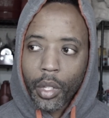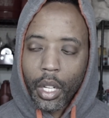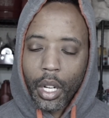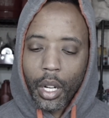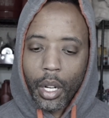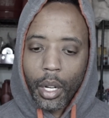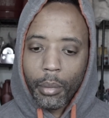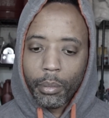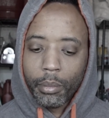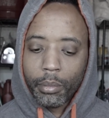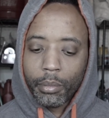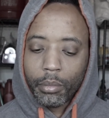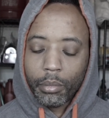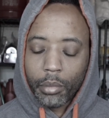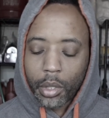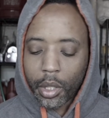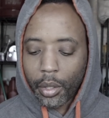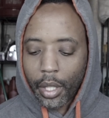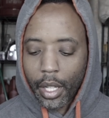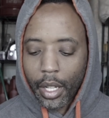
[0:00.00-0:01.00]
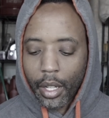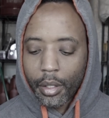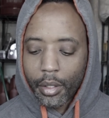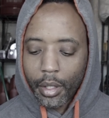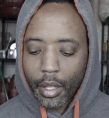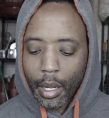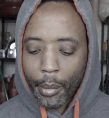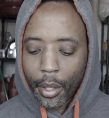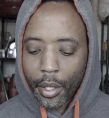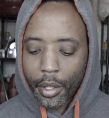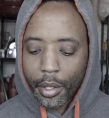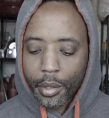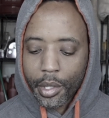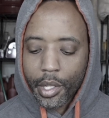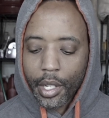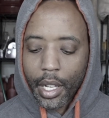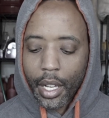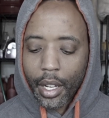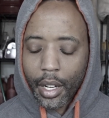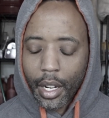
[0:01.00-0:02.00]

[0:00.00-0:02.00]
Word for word: So yeah, I'm going to use that.